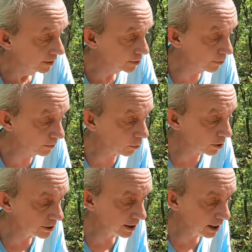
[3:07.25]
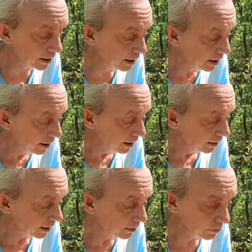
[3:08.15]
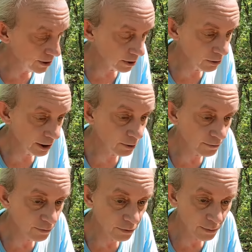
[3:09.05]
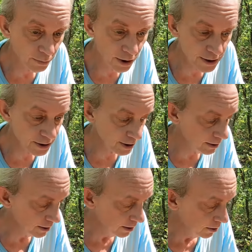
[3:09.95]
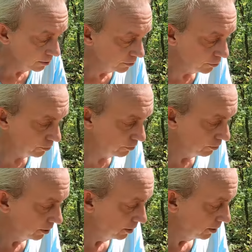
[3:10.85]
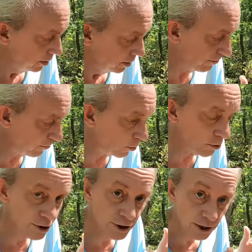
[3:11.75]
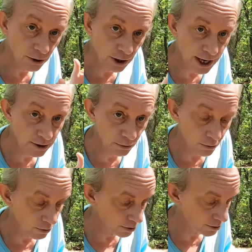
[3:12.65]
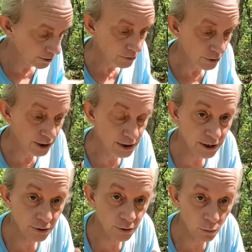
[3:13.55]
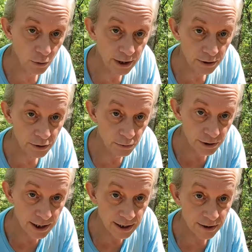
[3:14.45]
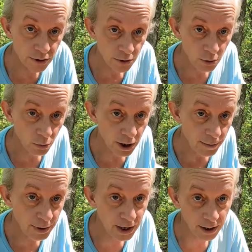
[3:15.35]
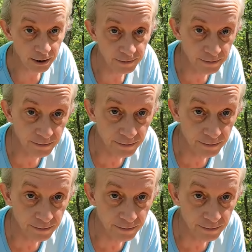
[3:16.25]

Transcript: The Supreme Court said that it was illegal for the president to force landlords to continue to rent to tenants who were not paying.